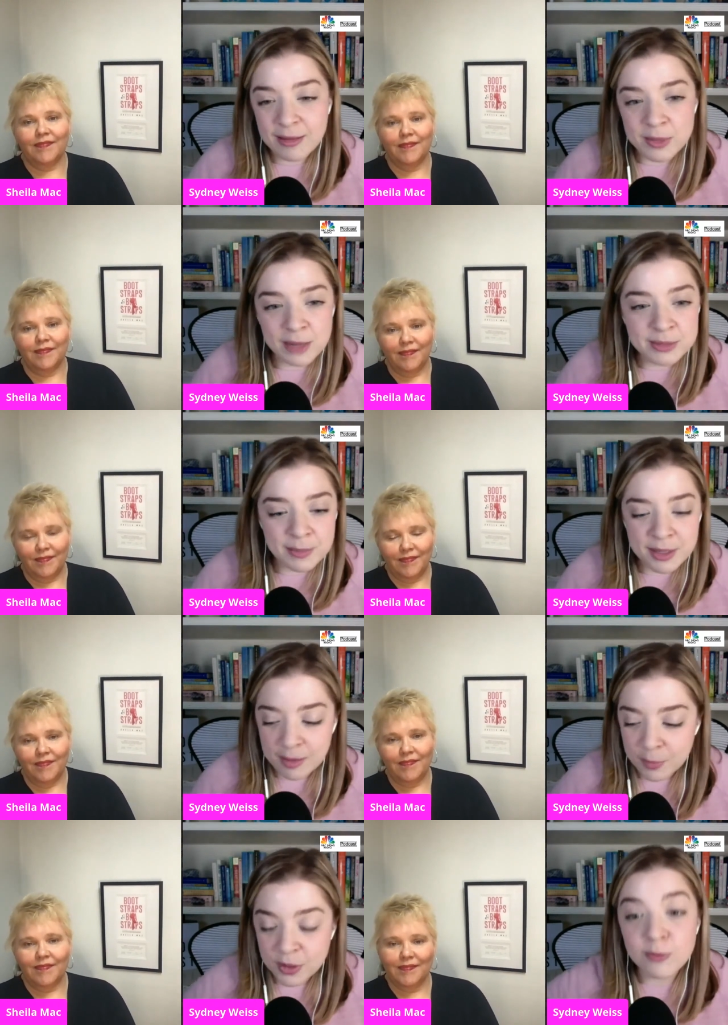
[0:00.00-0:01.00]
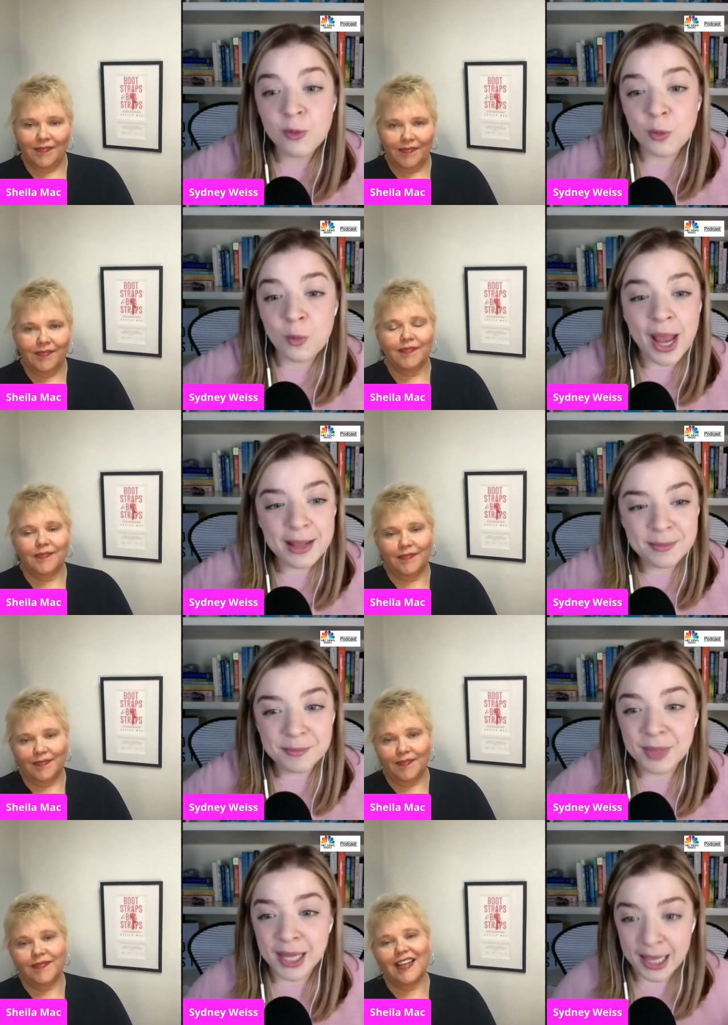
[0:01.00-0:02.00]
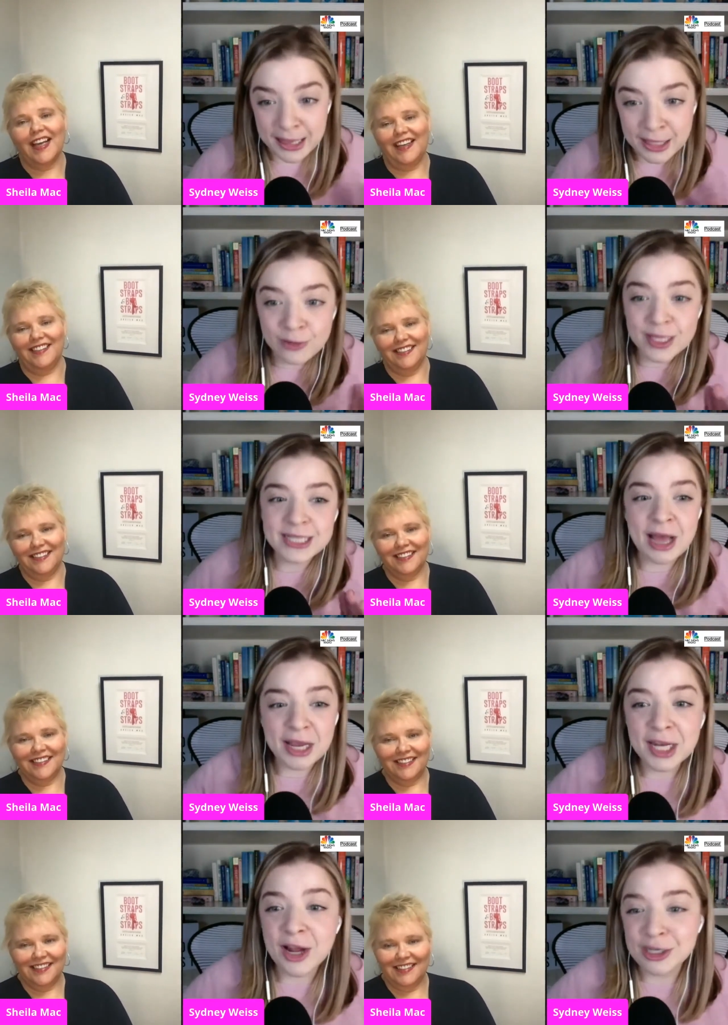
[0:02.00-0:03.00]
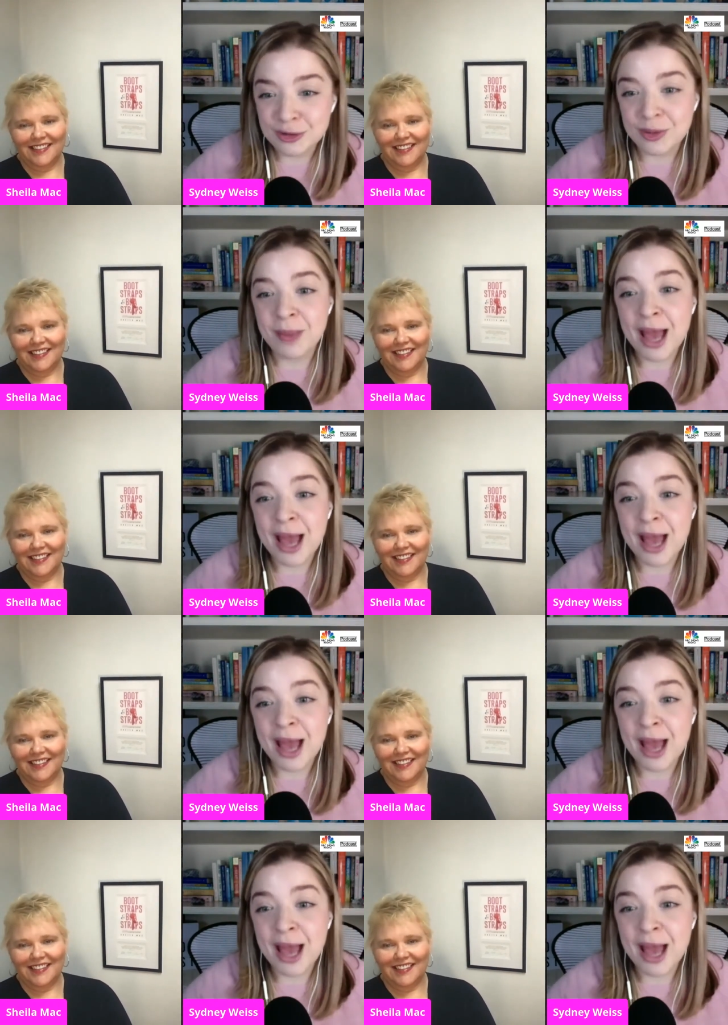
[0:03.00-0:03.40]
Speaker 1: sometimes that means I put the phone away, like I literally tuck it under the